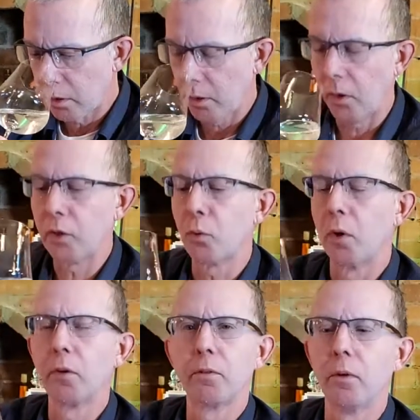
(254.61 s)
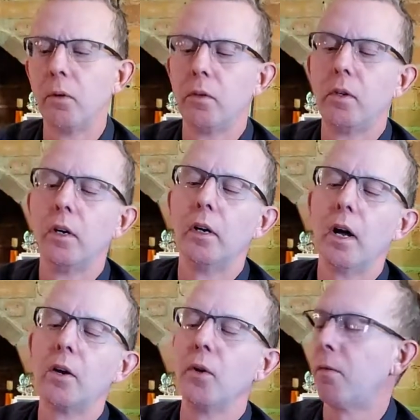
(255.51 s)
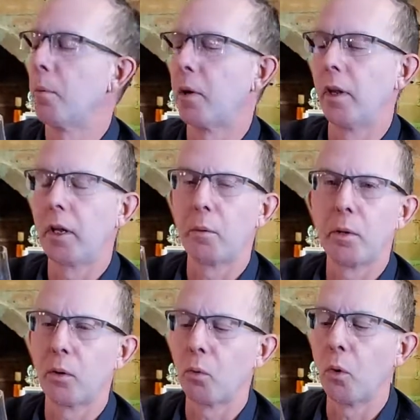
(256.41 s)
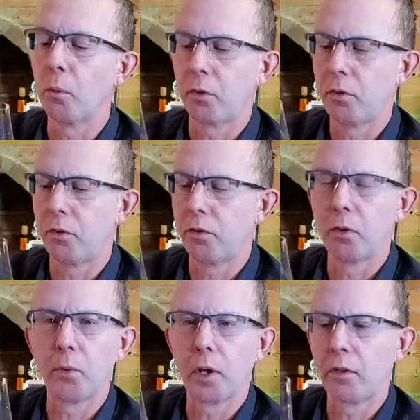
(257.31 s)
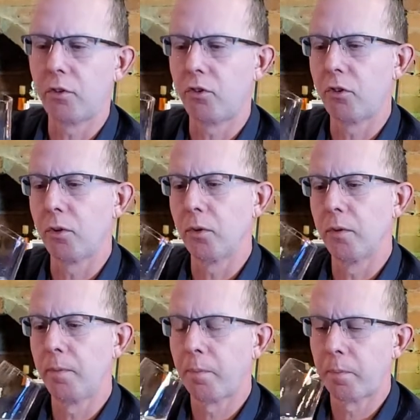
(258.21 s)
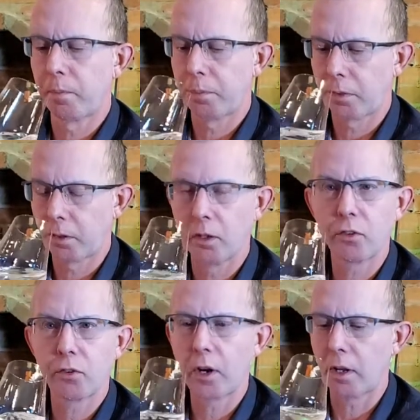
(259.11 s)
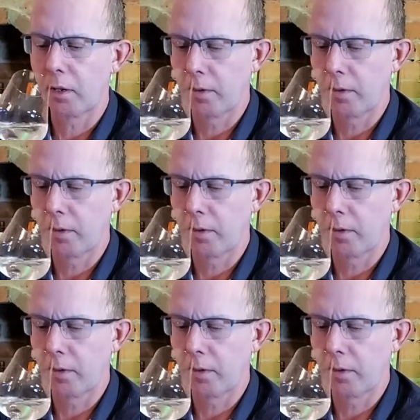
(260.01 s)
Oh, that's wonderful. I don't know if I'm going to like it better warm. This is so nice, chilled. Let's try it.